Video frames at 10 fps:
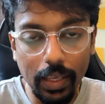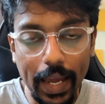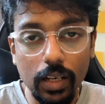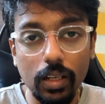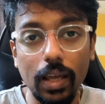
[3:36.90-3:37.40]

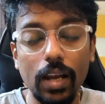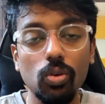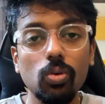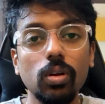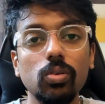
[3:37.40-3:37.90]
get
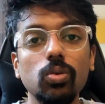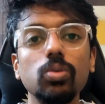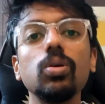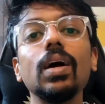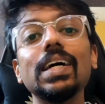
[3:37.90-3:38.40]
enrolled
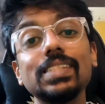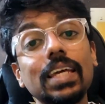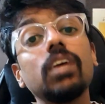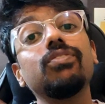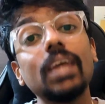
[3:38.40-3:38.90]
onto,
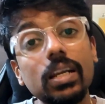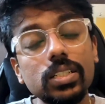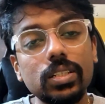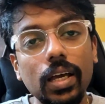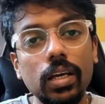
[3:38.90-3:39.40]
check if that
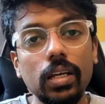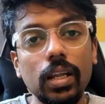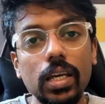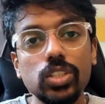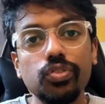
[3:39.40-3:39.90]
is
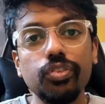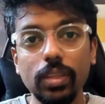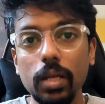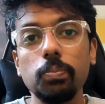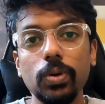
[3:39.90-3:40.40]
recognized
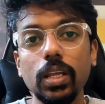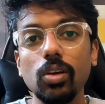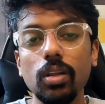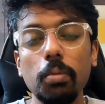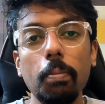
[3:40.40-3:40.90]
for that
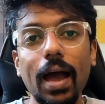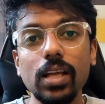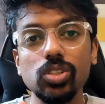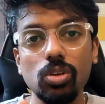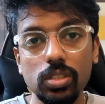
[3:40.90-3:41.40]
particular
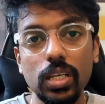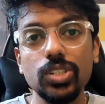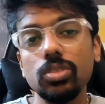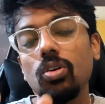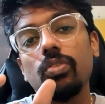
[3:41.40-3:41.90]
batch or
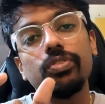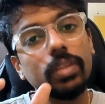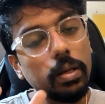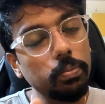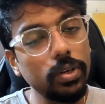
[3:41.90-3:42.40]
session or
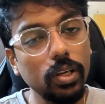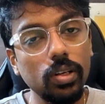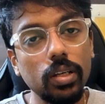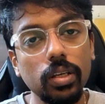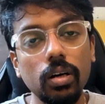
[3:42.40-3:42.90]
for that
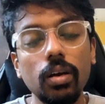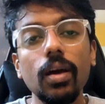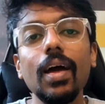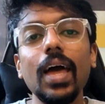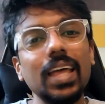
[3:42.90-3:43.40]
particular
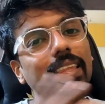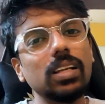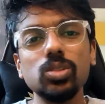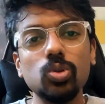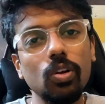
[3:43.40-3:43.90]
year, and
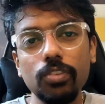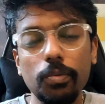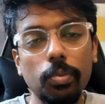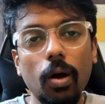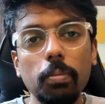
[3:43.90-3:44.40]
that will solve
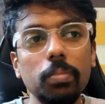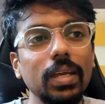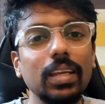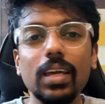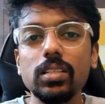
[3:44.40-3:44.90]
your
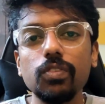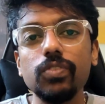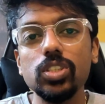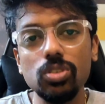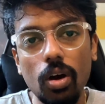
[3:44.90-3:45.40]
problem. In case
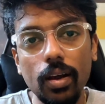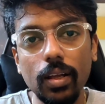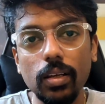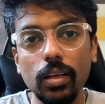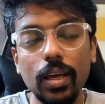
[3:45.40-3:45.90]
if it's not
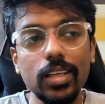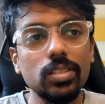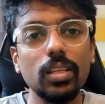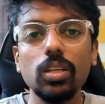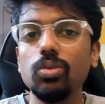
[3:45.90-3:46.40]

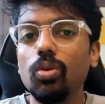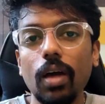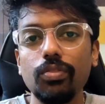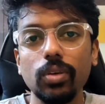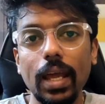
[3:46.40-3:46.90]
recognized, then you
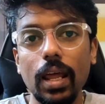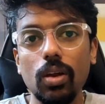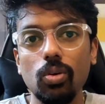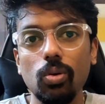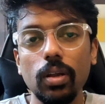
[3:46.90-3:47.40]
don't have to get
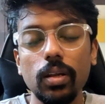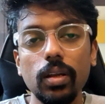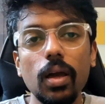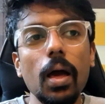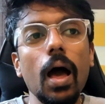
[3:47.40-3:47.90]
enrolled in
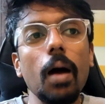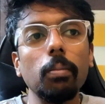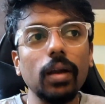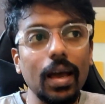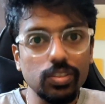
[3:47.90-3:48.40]
it.
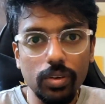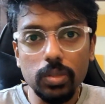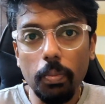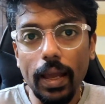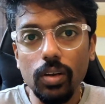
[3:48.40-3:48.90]
But as far
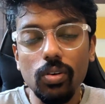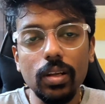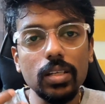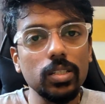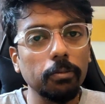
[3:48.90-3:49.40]
as my
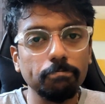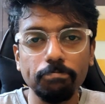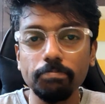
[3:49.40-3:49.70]
knowledge,